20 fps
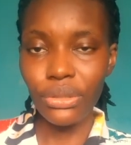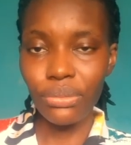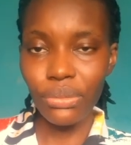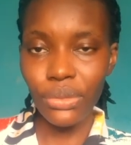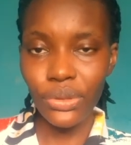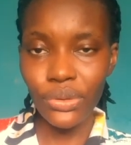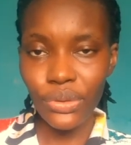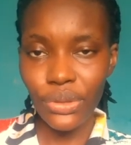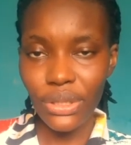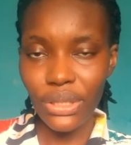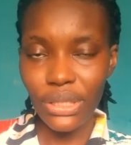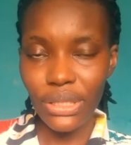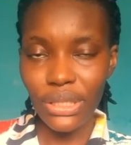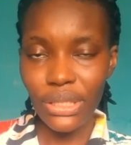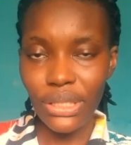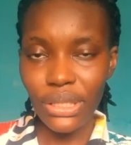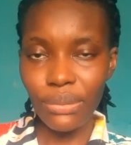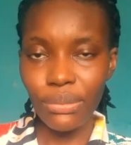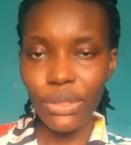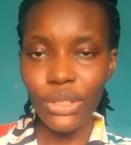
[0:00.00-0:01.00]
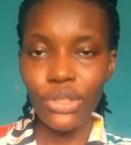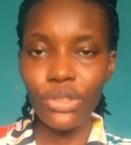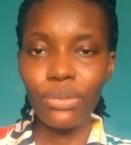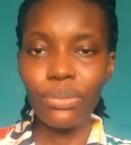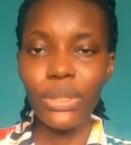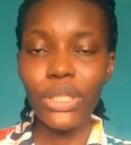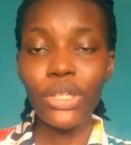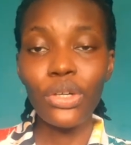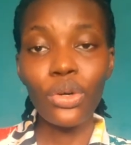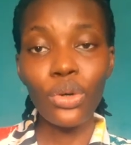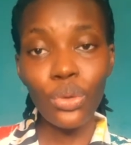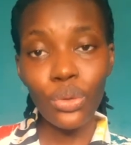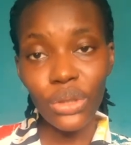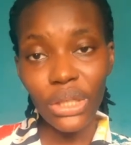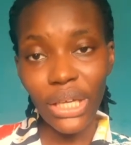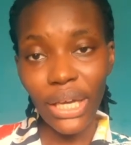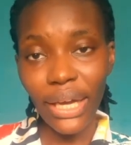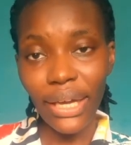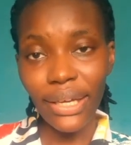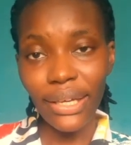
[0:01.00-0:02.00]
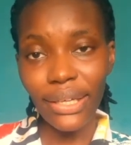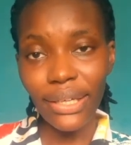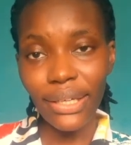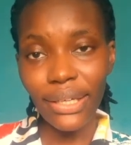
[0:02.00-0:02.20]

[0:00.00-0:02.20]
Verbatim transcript: immune system, you know, be okay.